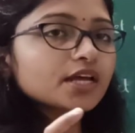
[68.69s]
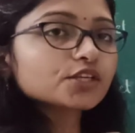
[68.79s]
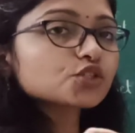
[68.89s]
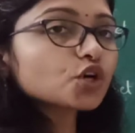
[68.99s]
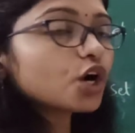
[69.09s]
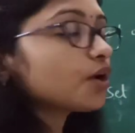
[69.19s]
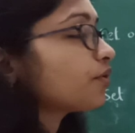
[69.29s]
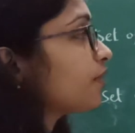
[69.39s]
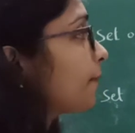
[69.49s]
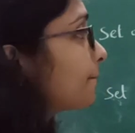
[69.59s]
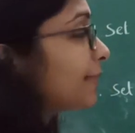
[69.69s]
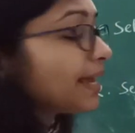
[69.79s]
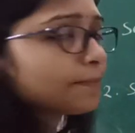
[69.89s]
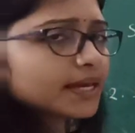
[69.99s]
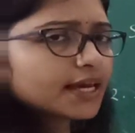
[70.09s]
So
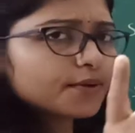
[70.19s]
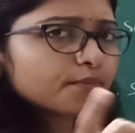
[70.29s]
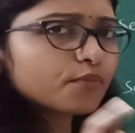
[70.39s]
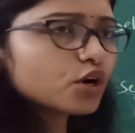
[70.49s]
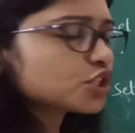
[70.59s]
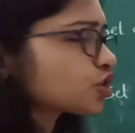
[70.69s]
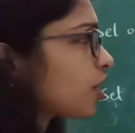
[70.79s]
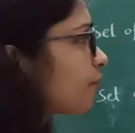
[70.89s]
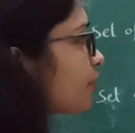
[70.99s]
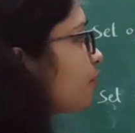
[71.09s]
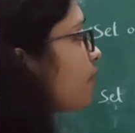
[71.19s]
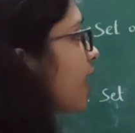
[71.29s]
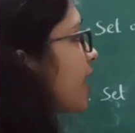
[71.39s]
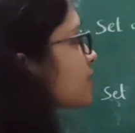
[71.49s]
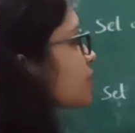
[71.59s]
maybe most of you are